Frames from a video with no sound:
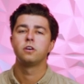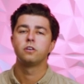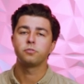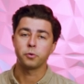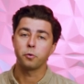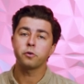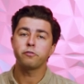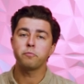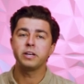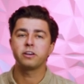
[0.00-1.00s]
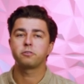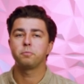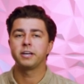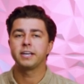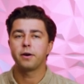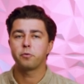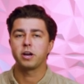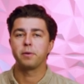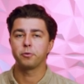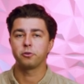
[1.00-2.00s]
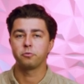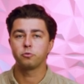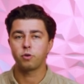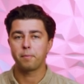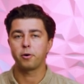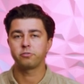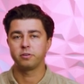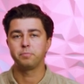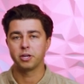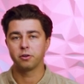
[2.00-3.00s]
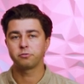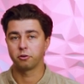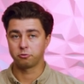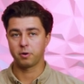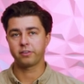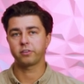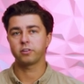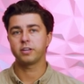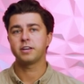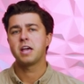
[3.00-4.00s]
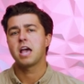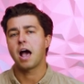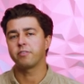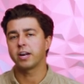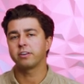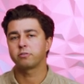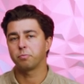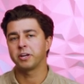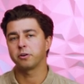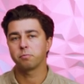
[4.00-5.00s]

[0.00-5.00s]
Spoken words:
So in order for me to explain how we were able to drop our CPL so drastically, I've got to explain our